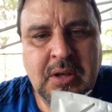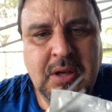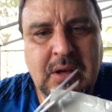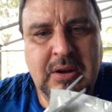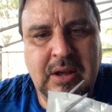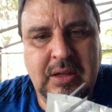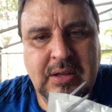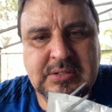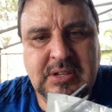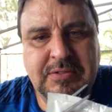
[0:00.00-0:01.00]
All right,
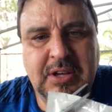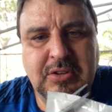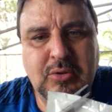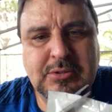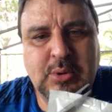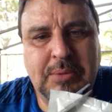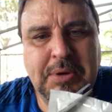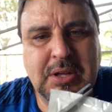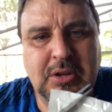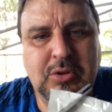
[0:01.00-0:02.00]
see if I can do this without
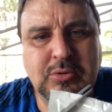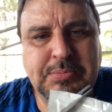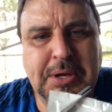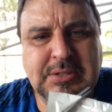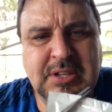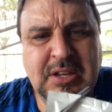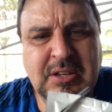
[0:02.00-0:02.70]
making a huge mess.